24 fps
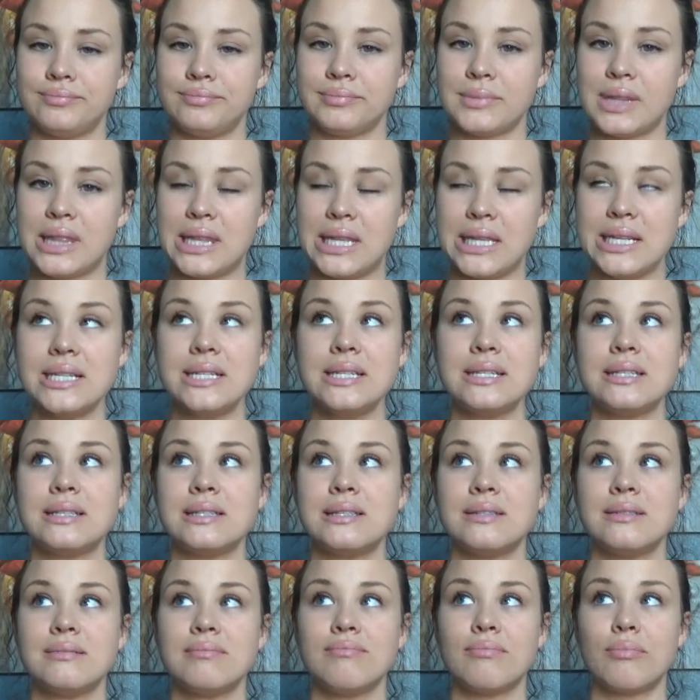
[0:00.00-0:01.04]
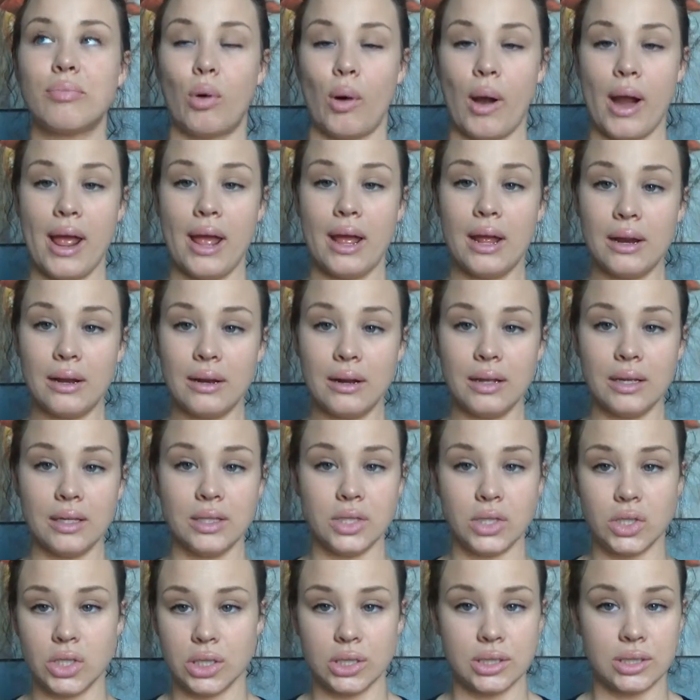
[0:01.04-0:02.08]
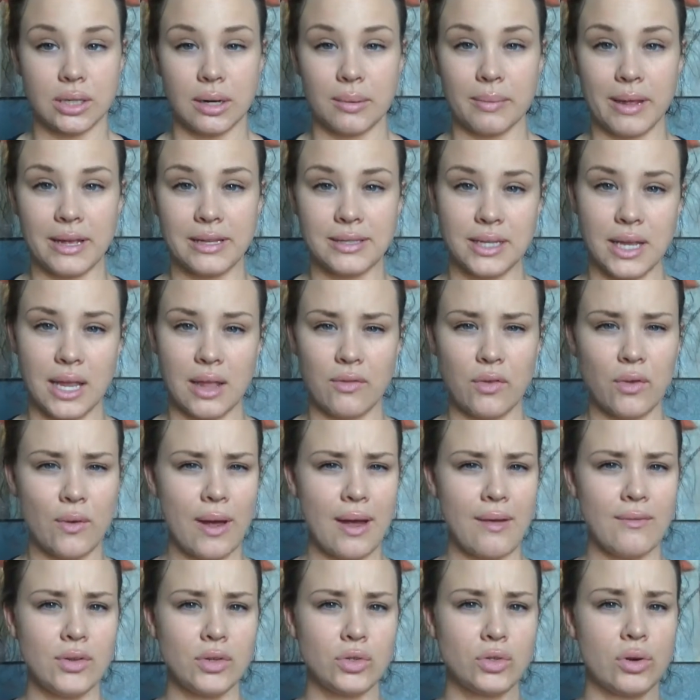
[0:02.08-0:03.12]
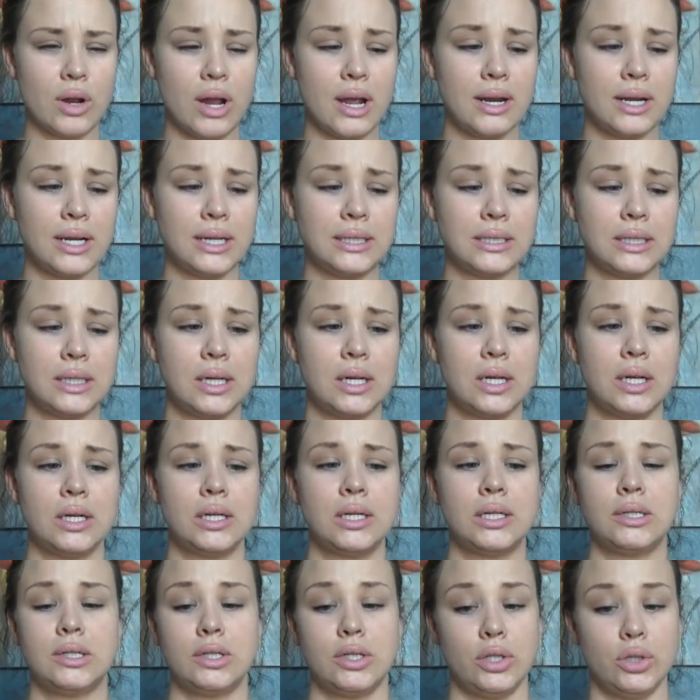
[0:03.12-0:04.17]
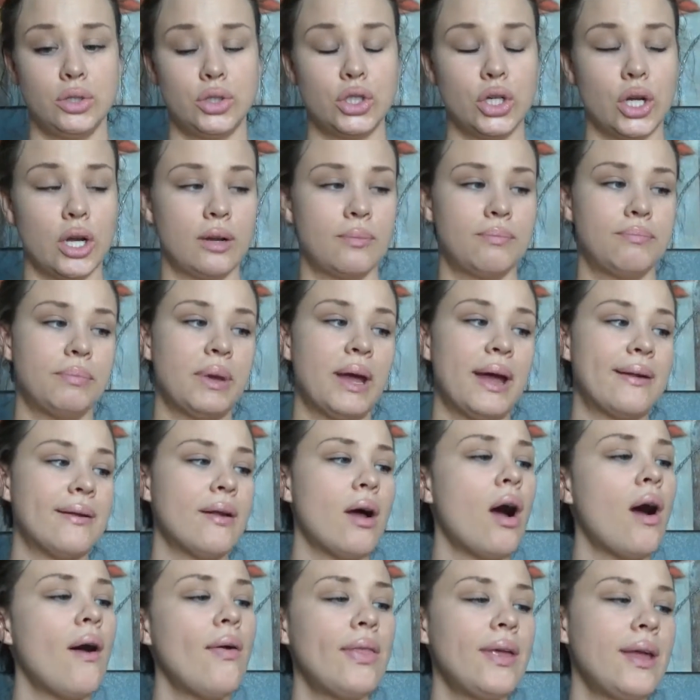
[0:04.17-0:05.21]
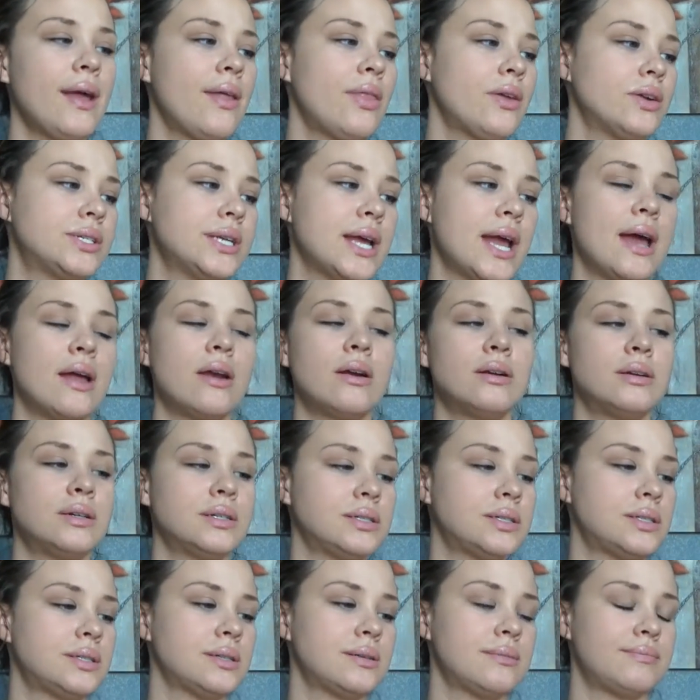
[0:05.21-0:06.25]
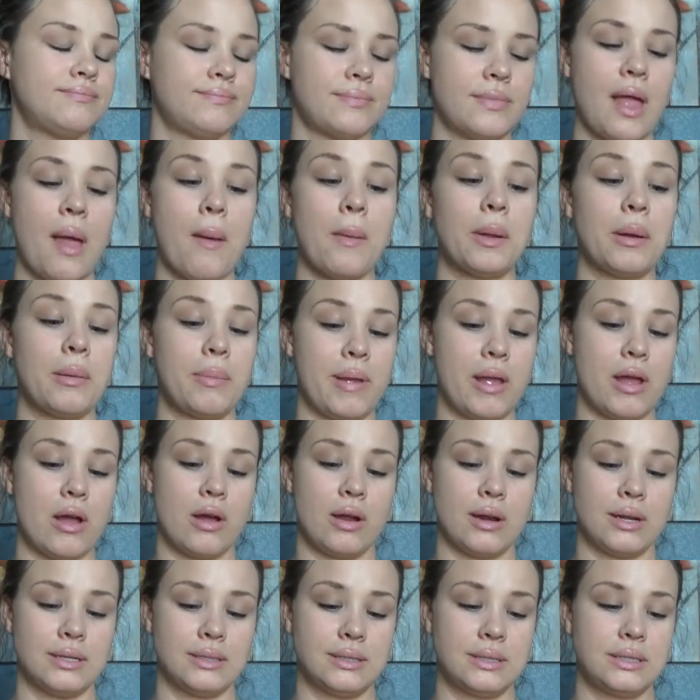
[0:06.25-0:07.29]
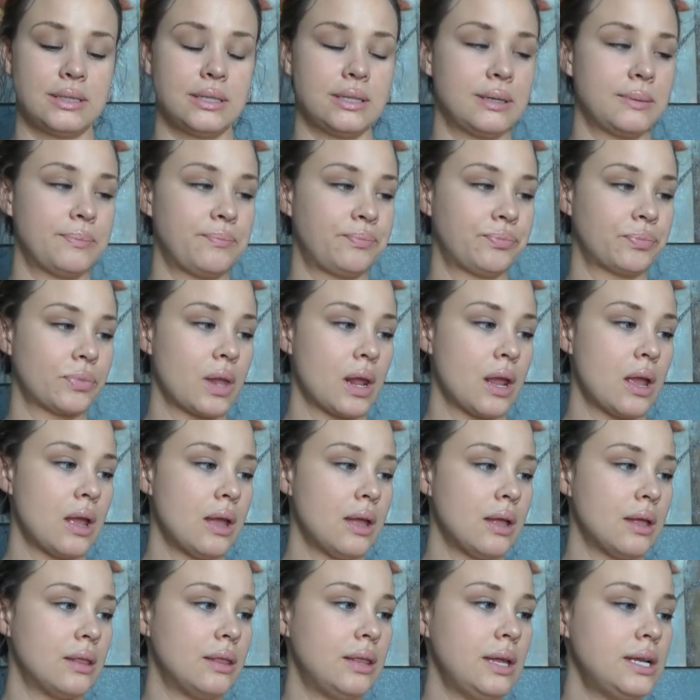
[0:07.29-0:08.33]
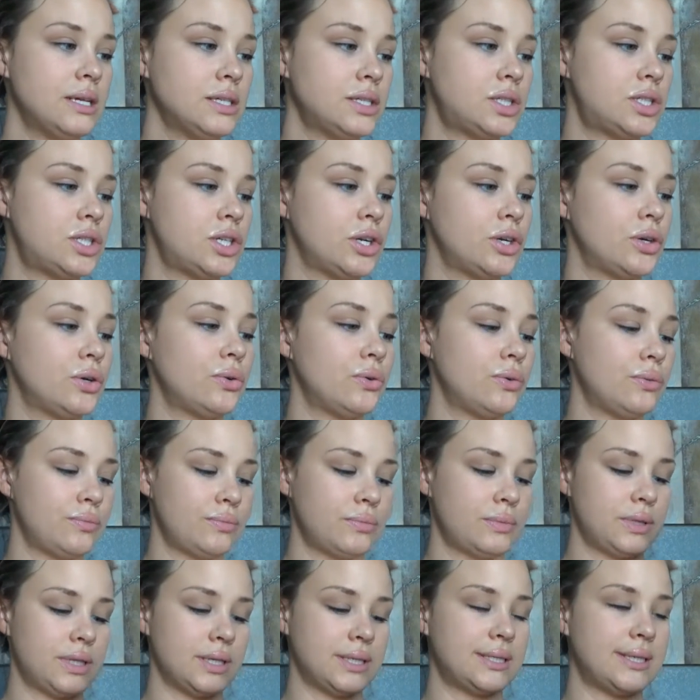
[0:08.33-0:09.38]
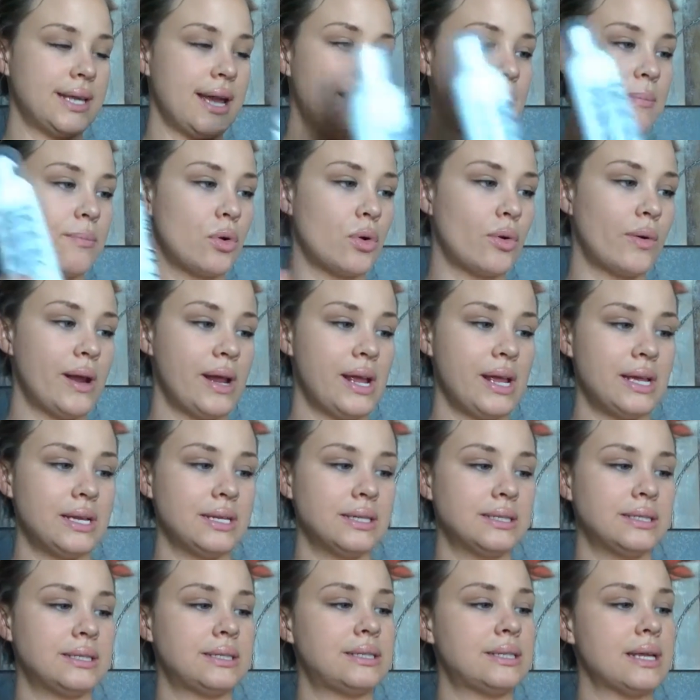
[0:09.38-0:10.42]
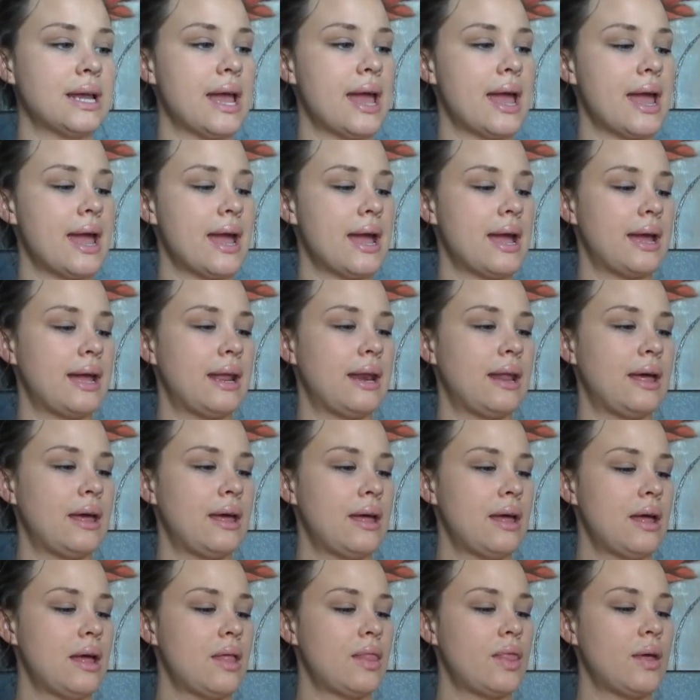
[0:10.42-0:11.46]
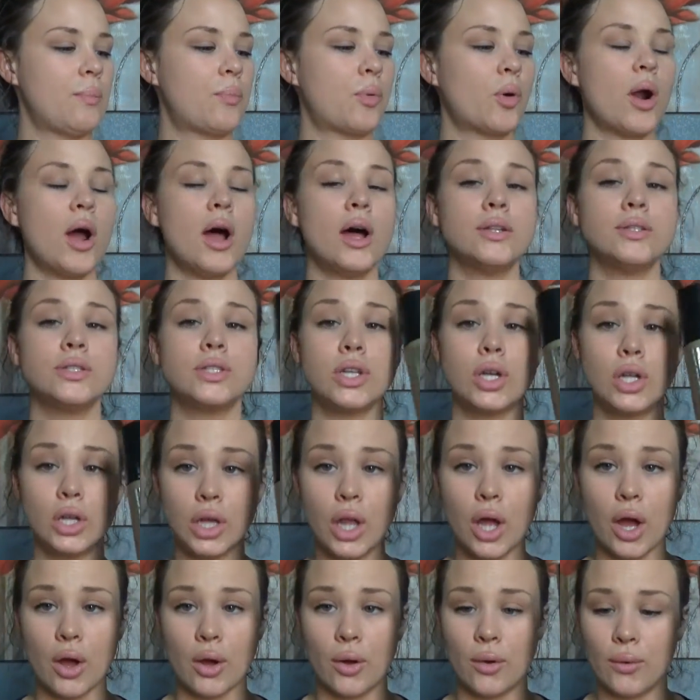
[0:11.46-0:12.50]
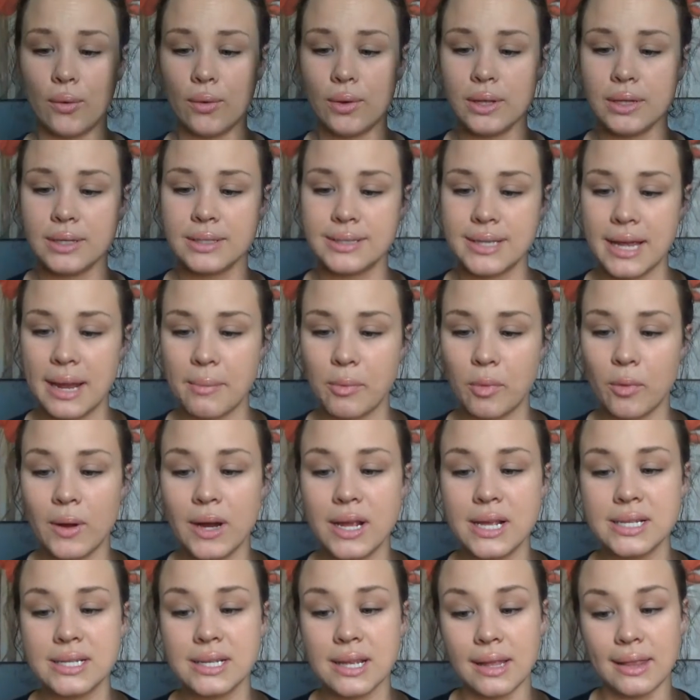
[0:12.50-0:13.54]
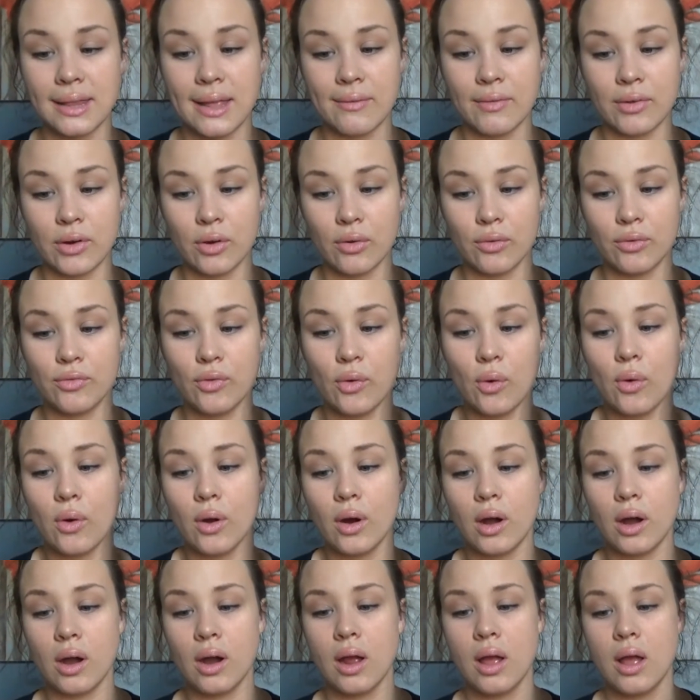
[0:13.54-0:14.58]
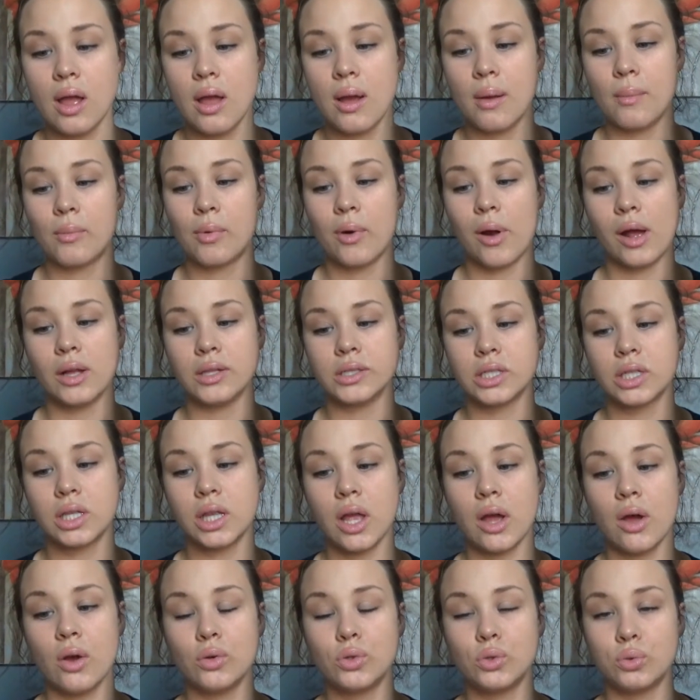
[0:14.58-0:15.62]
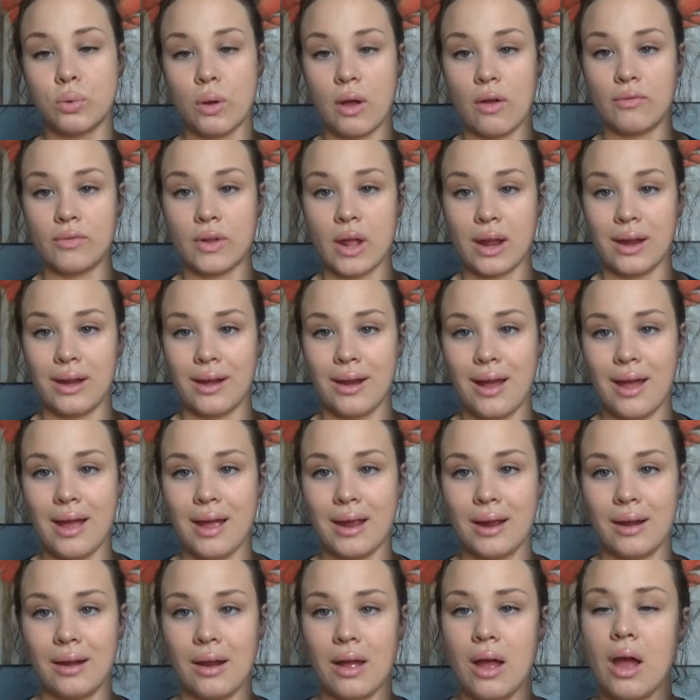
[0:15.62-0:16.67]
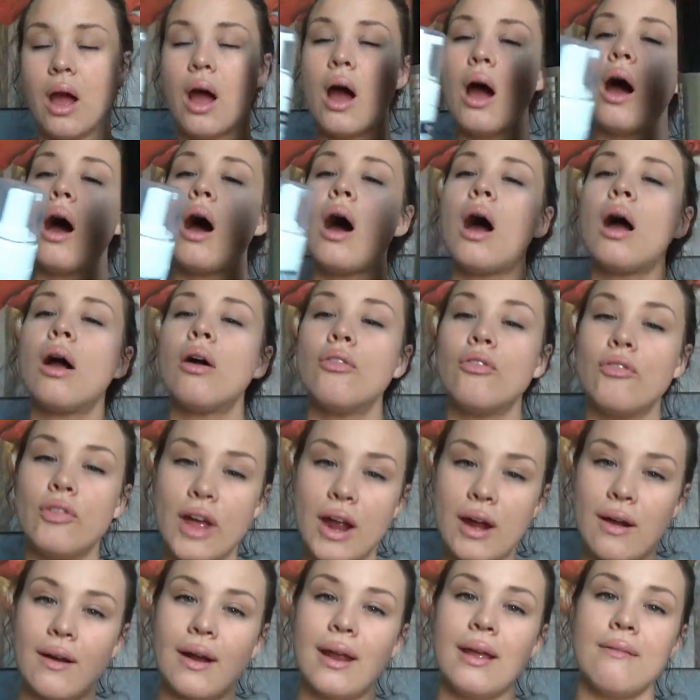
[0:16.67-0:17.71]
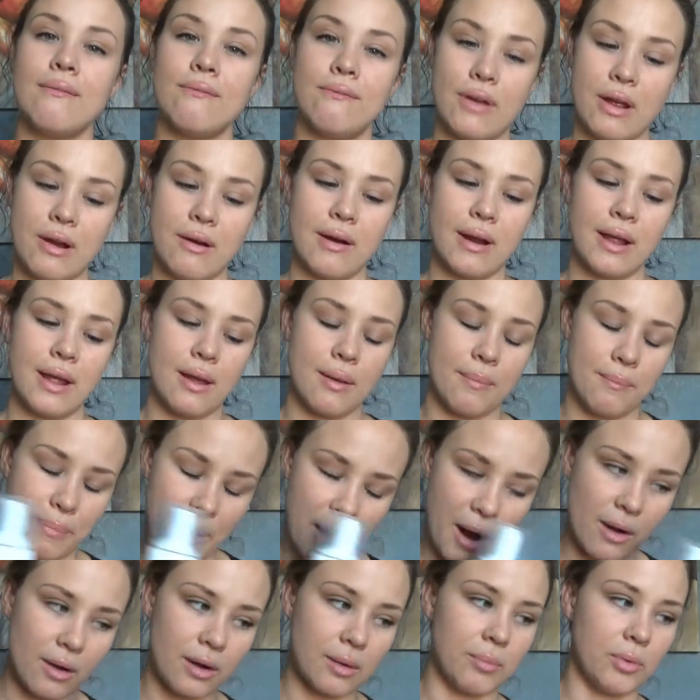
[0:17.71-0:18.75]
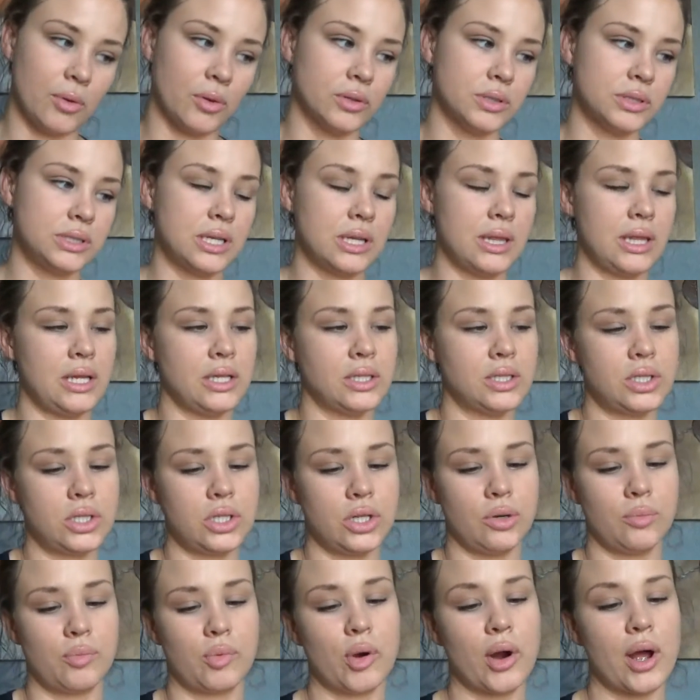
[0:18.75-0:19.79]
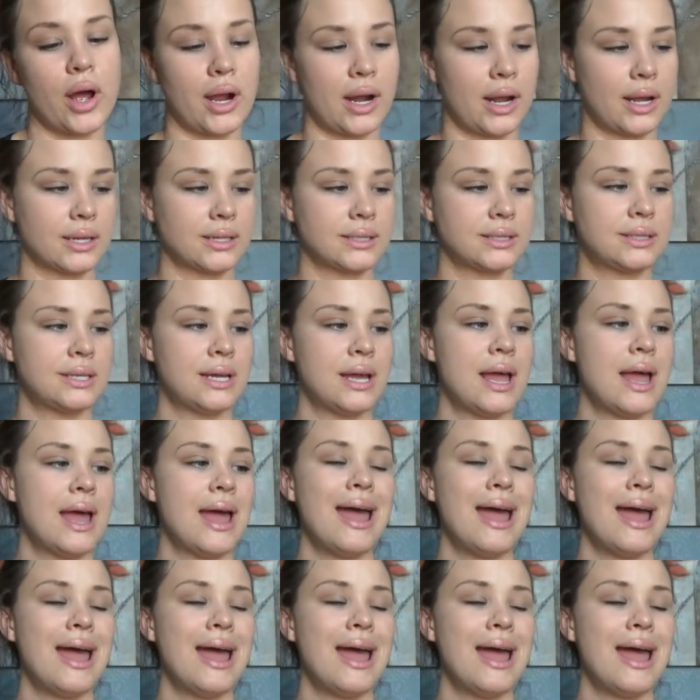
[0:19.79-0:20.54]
This brand is just amazing. If you haven't tried it, you should. But all the other tanners, I'm gonna be honest. These two, the st.moriz and the Bronze Glow, st.moriz $11.04, Bronze Glow $12.99, are very, very comparable to these 2 products.